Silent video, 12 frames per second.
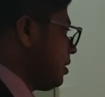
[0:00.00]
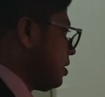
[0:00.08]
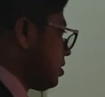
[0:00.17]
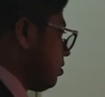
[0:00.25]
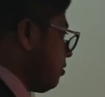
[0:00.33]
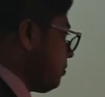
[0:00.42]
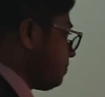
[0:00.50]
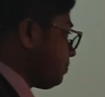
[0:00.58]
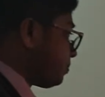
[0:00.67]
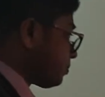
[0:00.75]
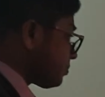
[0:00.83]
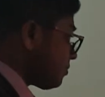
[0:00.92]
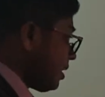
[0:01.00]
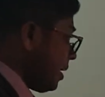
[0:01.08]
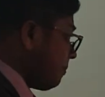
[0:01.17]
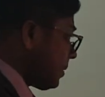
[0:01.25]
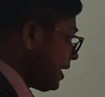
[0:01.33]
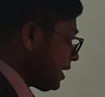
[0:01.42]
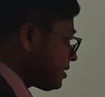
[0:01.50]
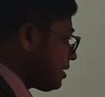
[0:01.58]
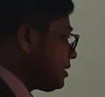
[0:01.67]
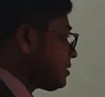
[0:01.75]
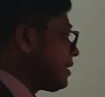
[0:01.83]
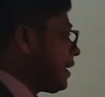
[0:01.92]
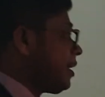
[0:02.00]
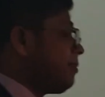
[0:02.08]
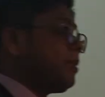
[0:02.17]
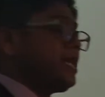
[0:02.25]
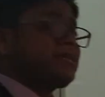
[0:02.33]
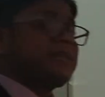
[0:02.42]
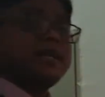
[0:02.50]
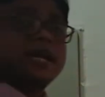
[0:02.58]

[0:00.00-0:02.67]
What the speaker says: So production is taking place in